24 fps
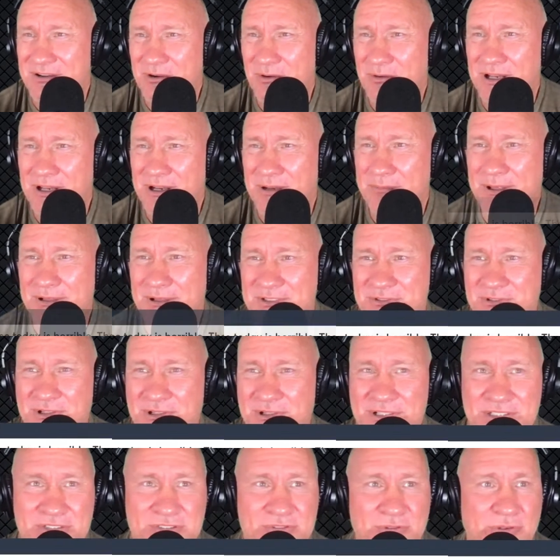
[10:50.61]
Hold on. I'm bouncing
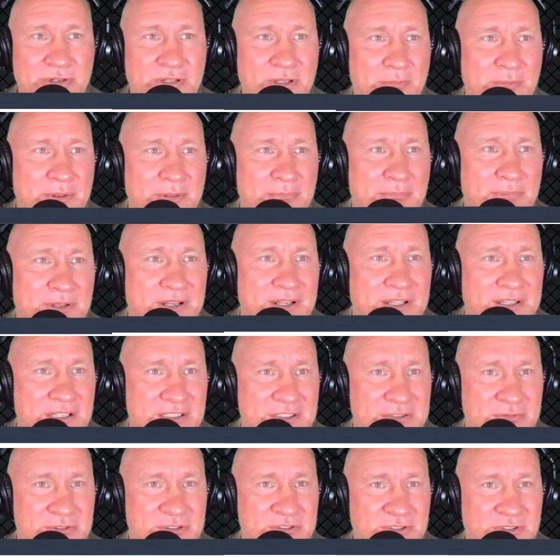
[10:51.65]
on the story a little bit. But
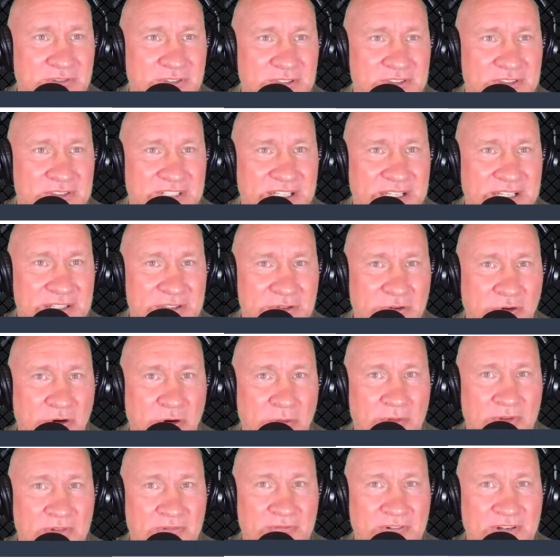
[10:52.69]
customer service today is
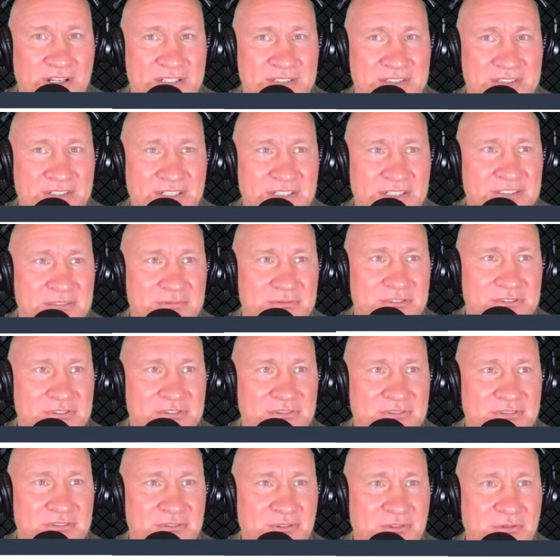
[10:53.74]
horrible. Verizon customer
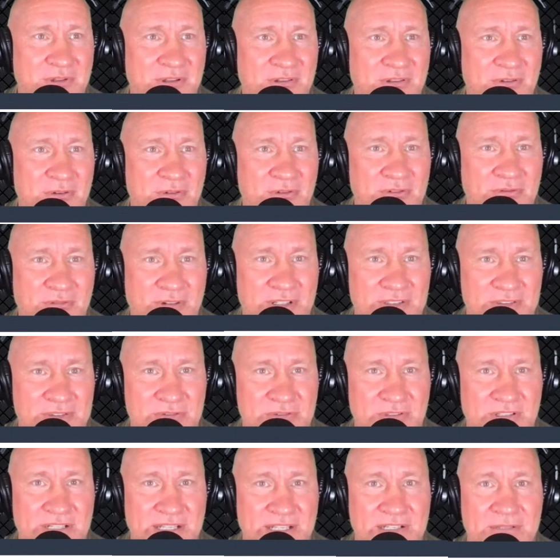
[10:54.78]
service told me, local Verizon
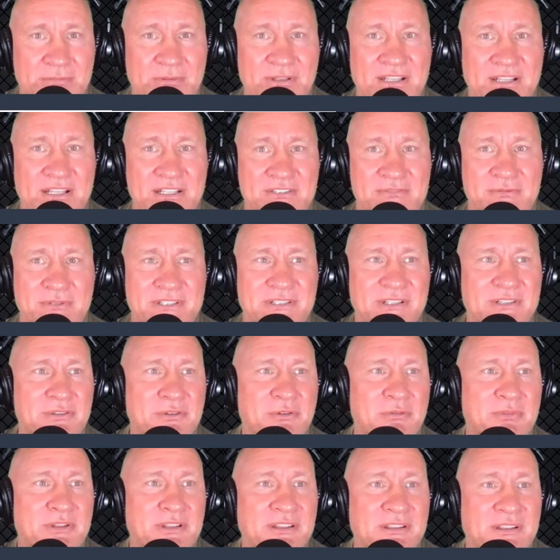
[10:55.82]
store lied to me last week. They
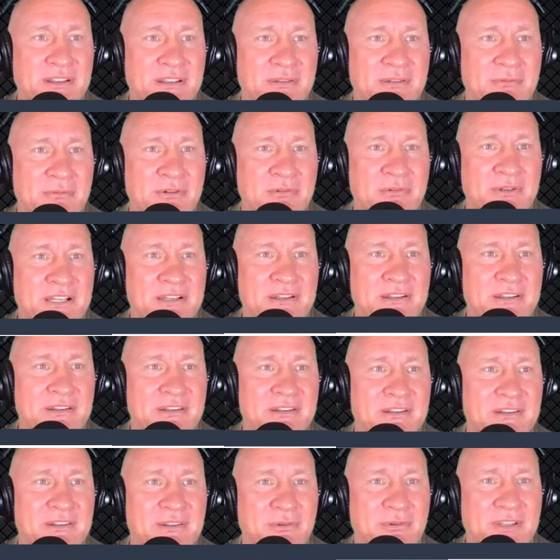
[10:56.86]
told me we didn't
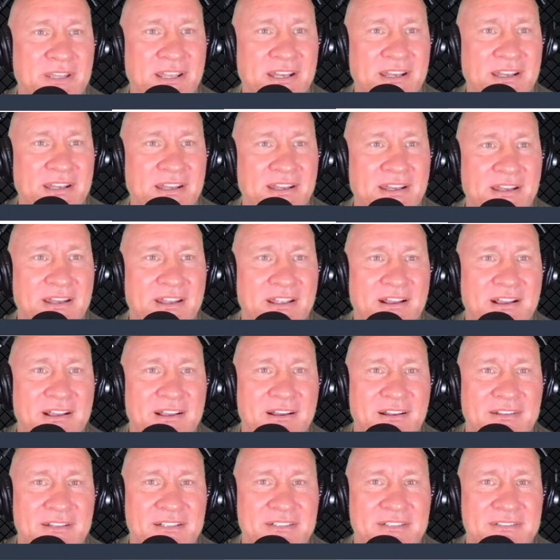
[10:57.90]
locate
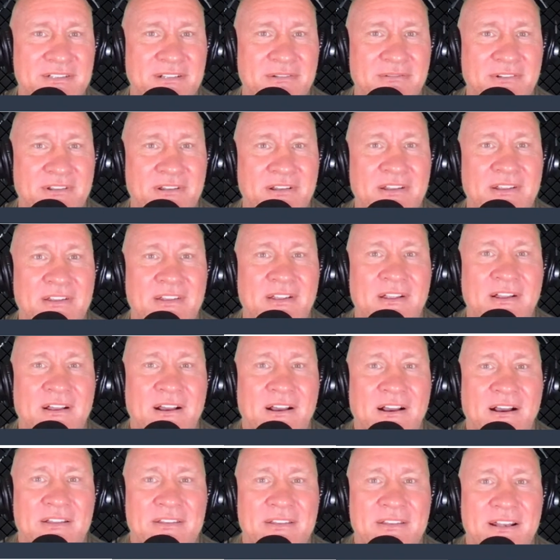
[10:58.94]
contacts anyone.
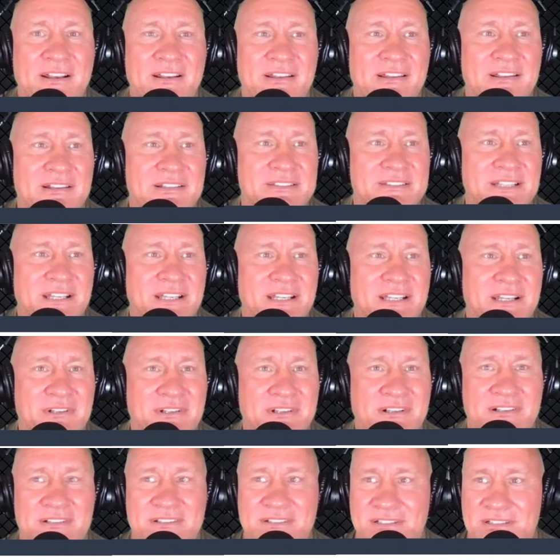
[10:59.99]
I thought I lost 81
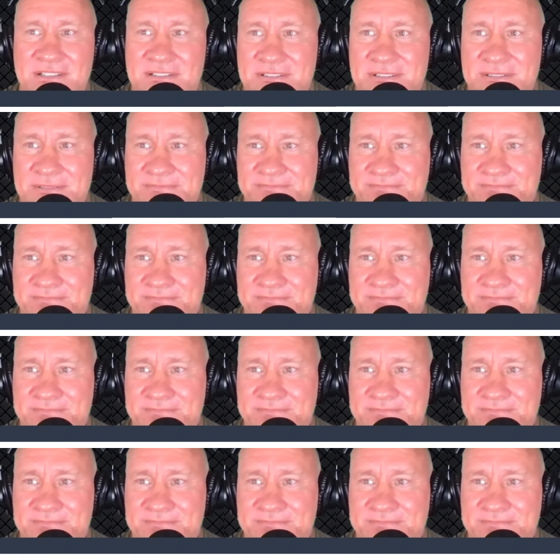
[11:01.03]
contacts.